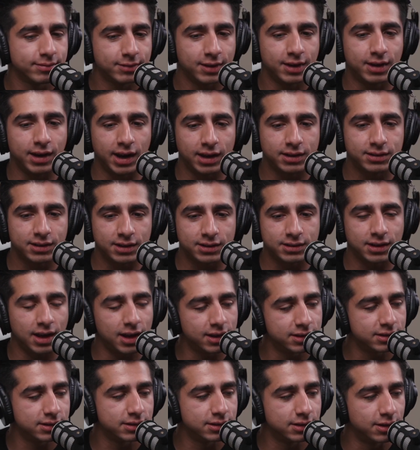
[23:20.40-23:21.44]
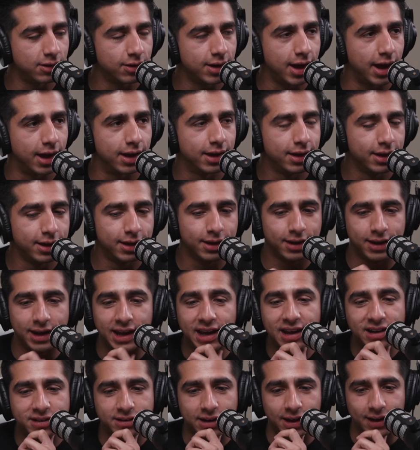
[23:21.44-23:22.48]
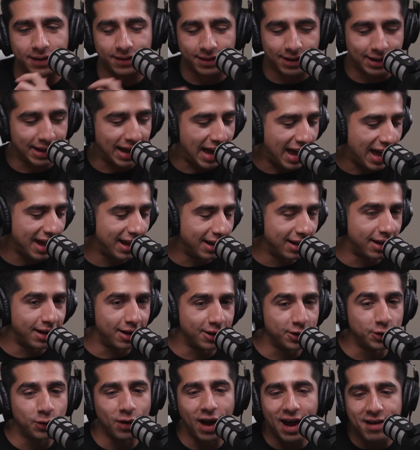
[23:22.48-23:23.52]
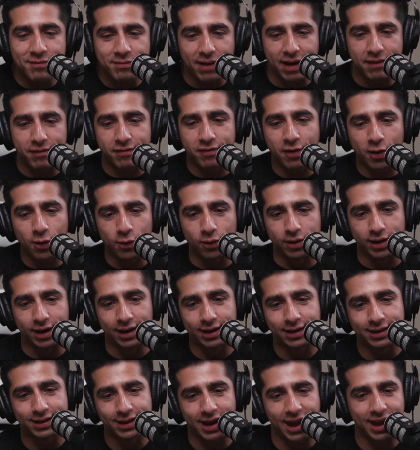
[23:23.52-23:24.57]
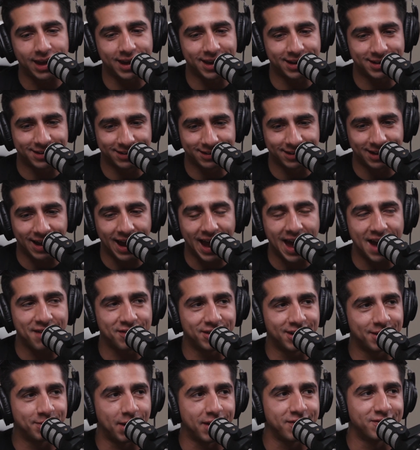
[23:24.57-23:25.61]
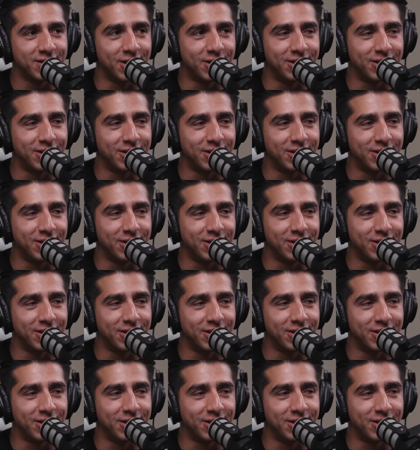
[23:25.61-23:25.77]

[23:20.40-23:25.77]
Great success. Okay, easy. You have my phone. Dang it! I have it on my phone.